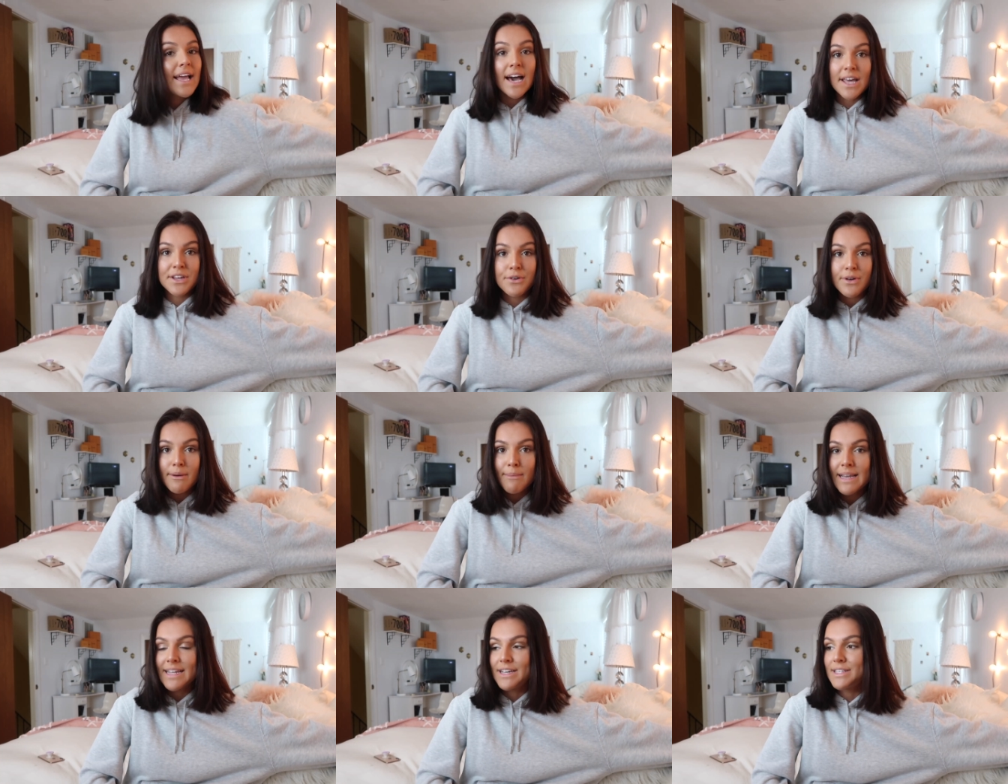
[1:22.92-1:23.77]
I gotta go
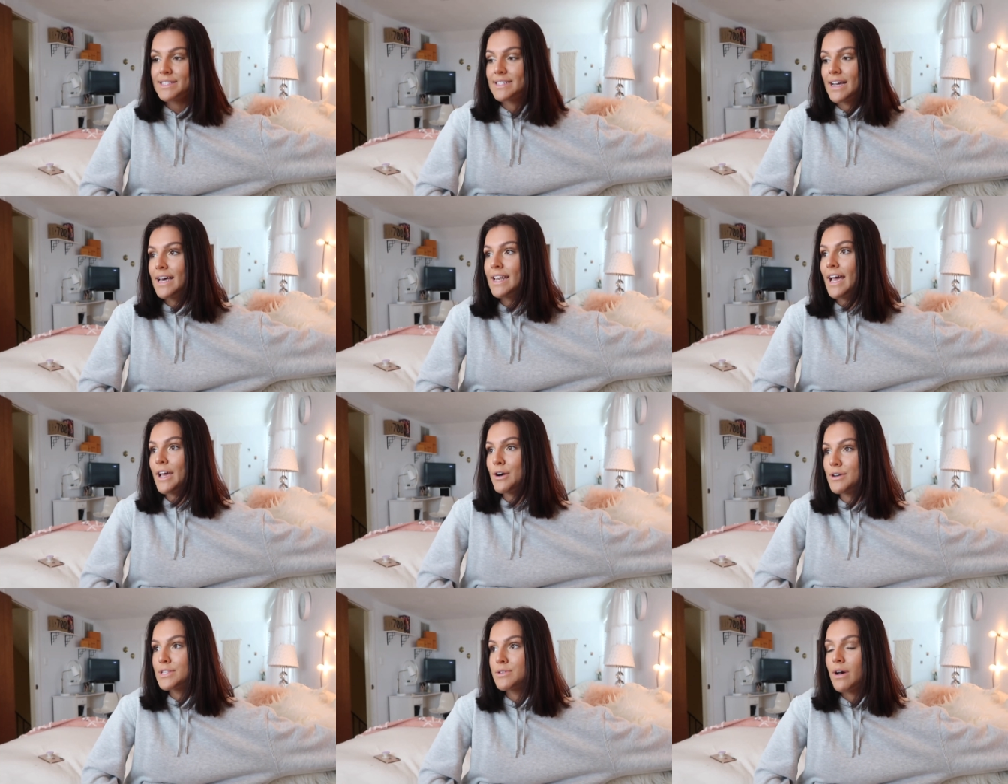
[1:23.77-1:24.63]
get my nails done.
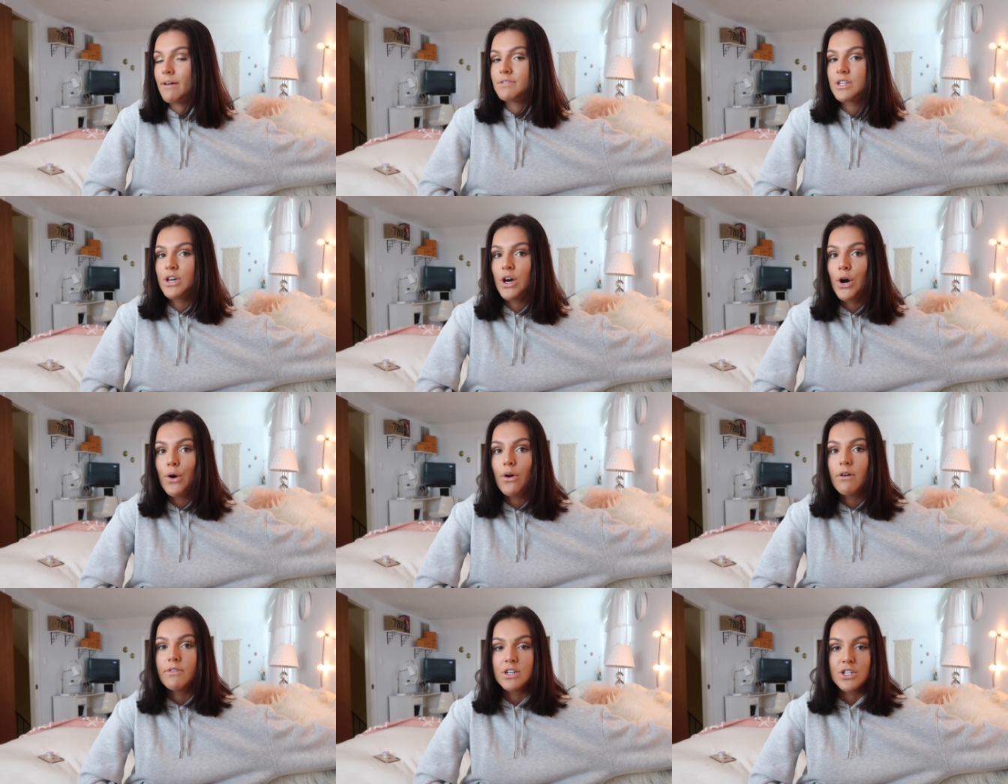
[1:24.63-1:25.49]
I also have to
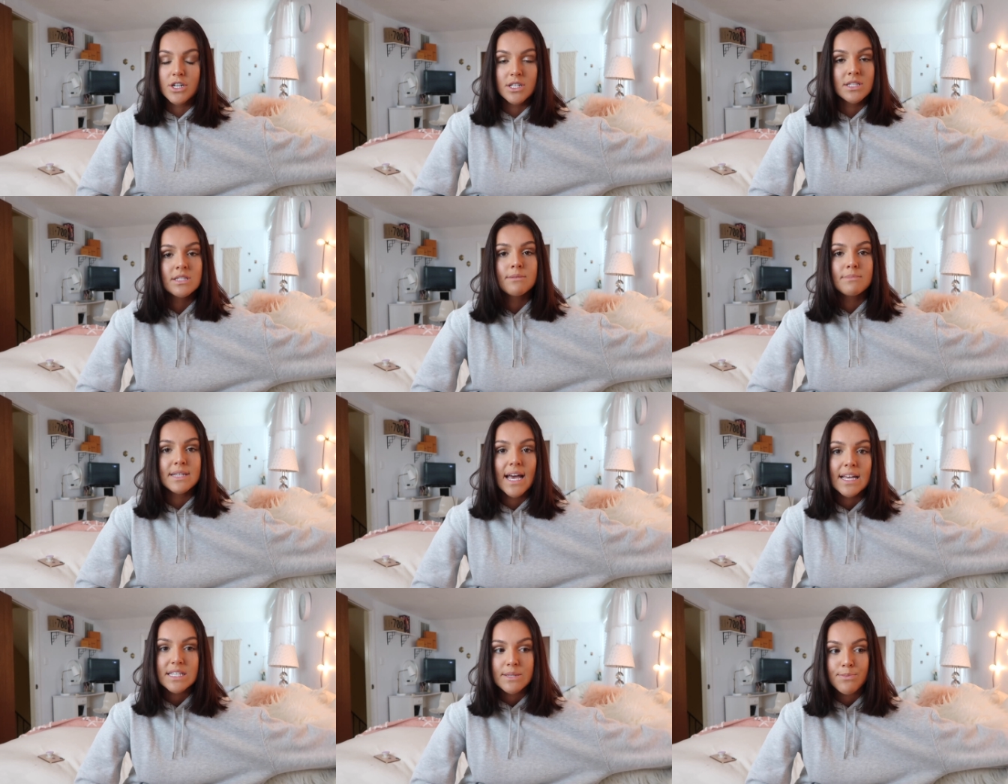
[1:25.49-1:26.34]
go return some
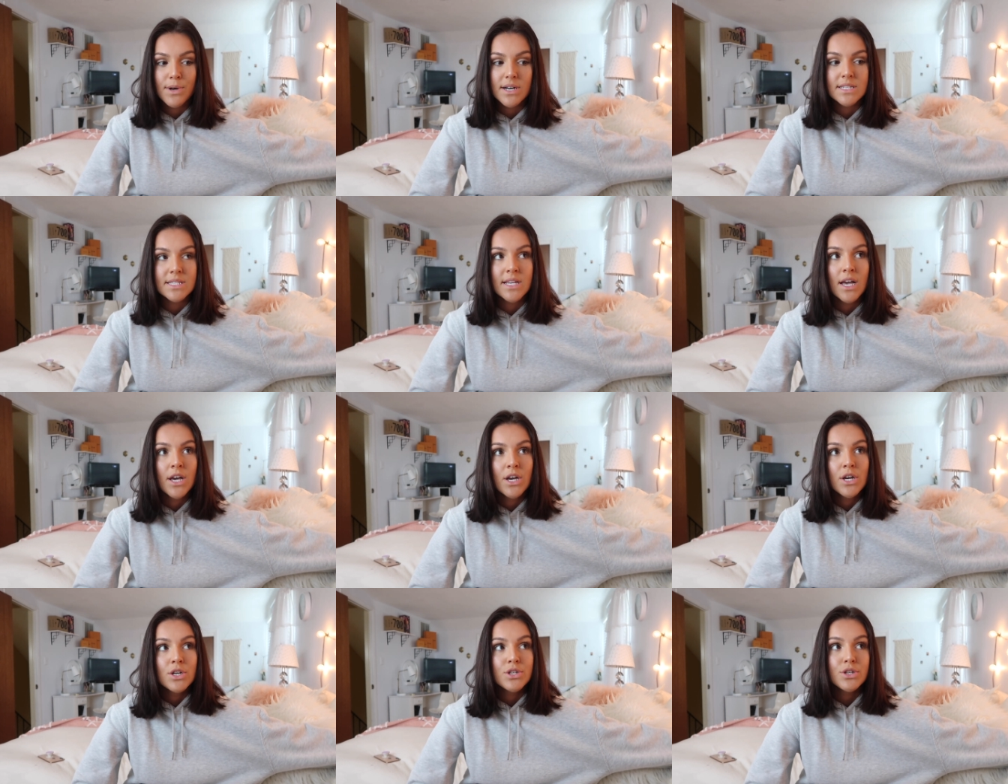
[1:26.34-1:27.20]
textbooks
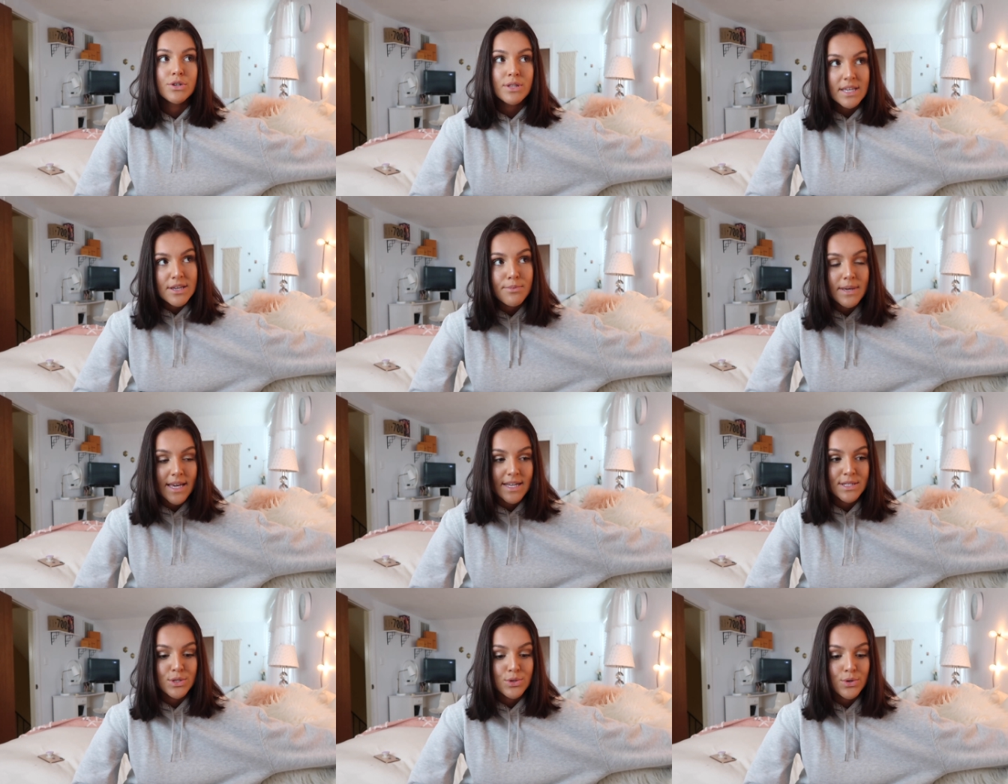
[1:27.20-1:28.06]
to the
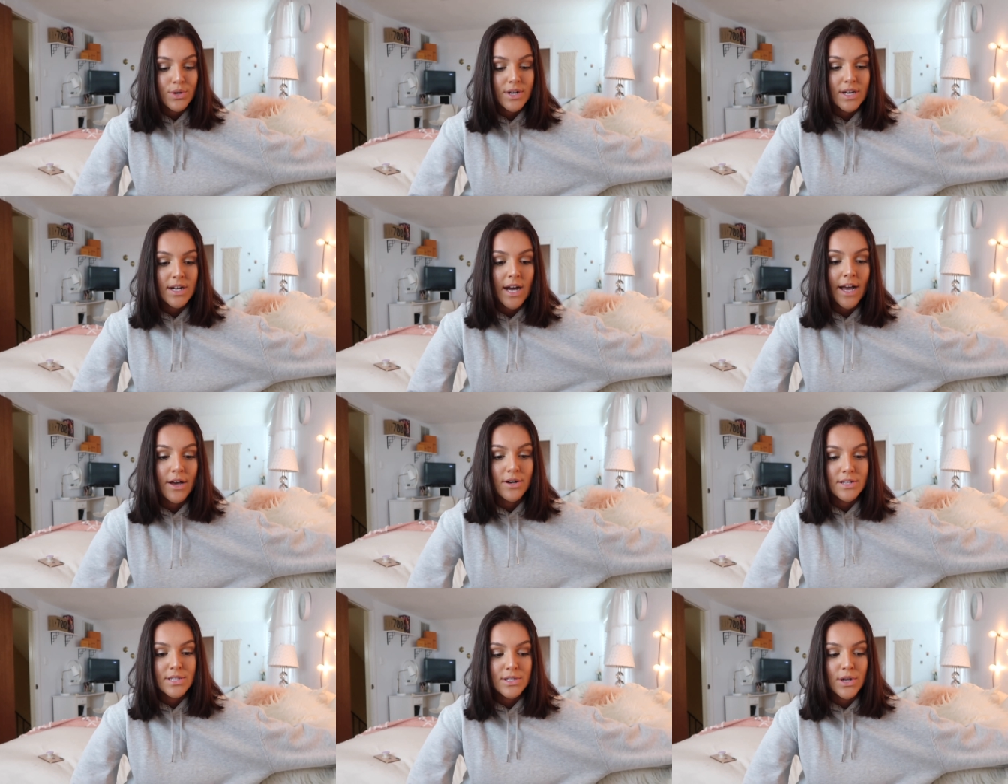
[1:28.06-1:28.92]
UPS store. I
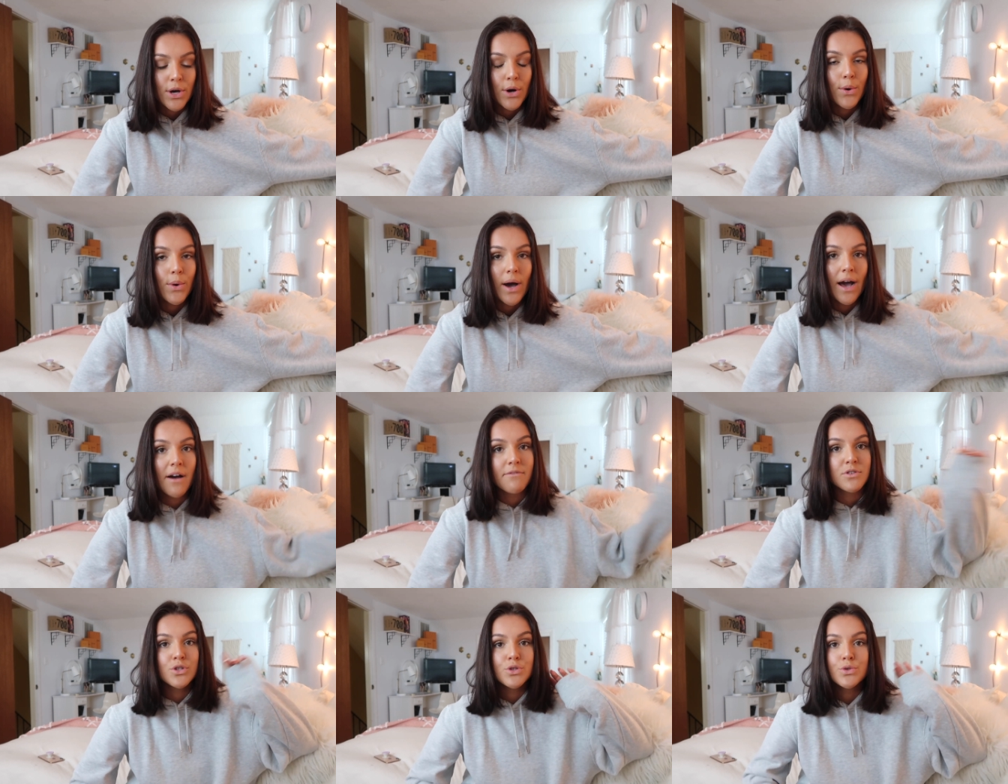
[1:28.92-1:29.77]
also
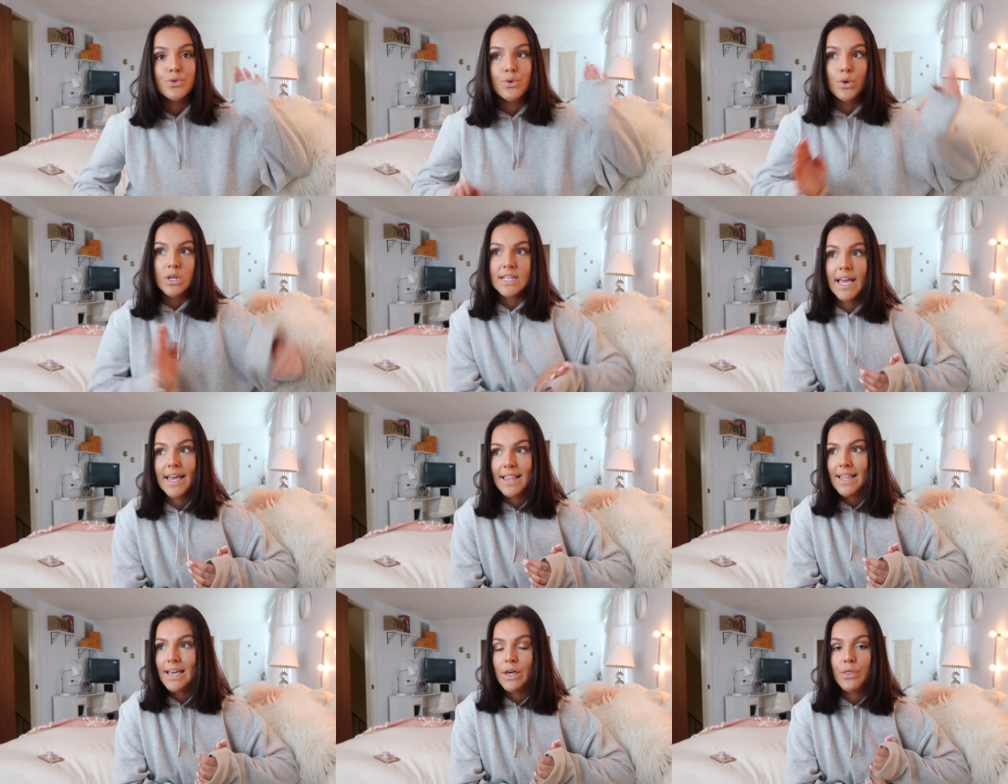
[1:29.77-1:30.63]
have to
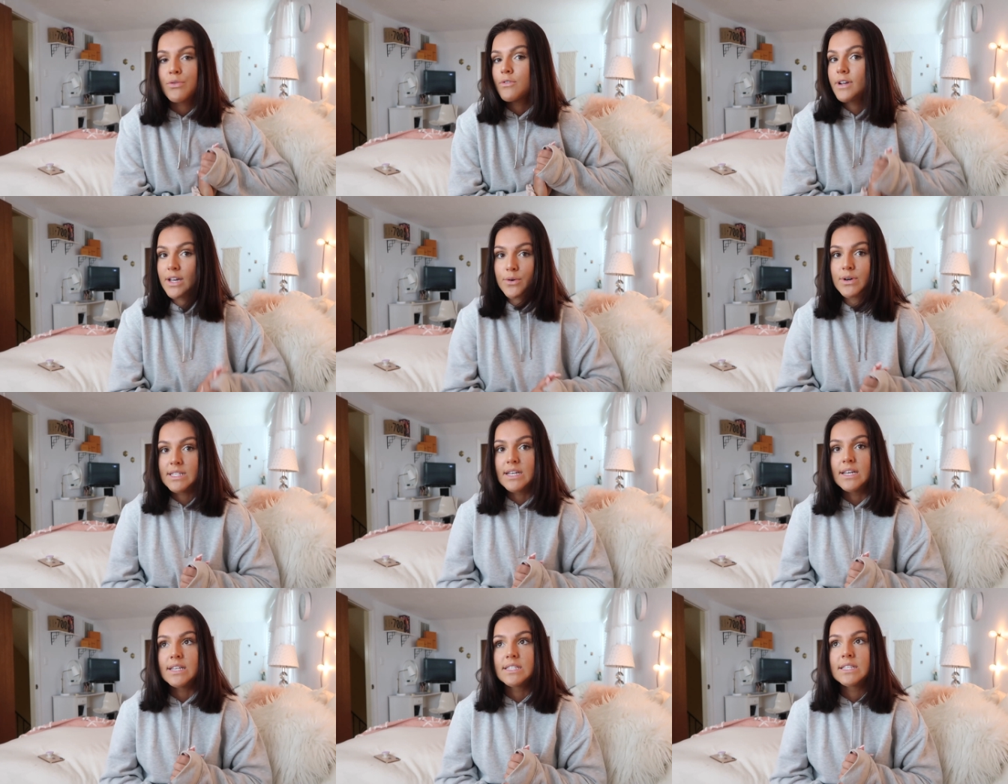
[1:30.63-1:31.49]
take like three
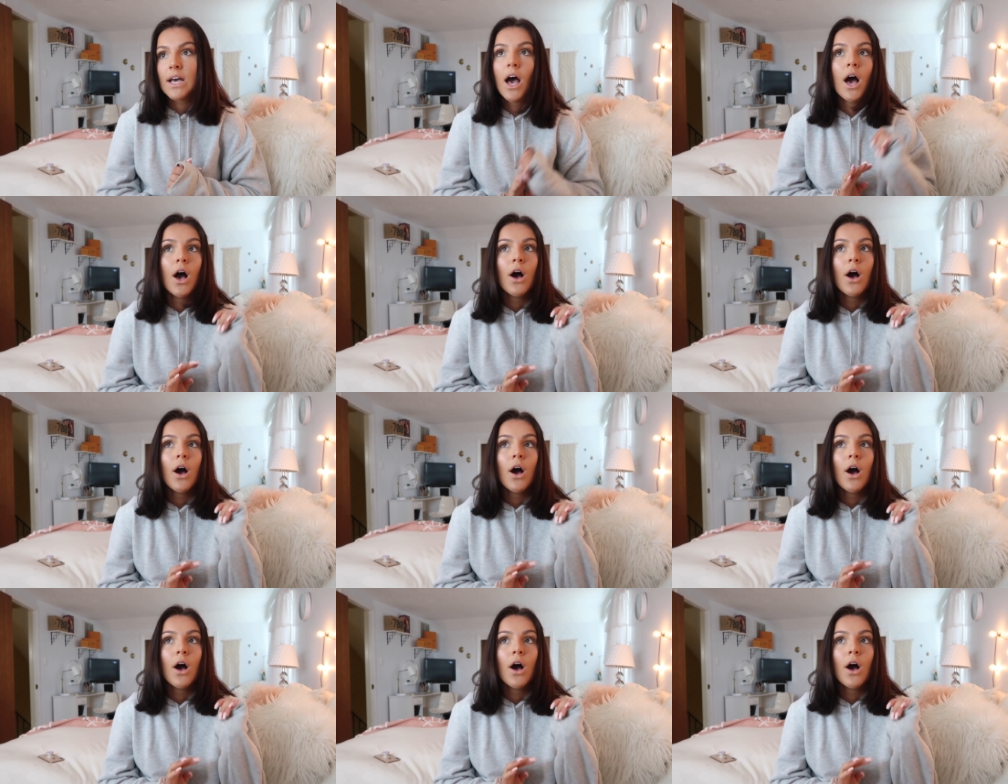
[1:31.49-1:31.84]
quizzes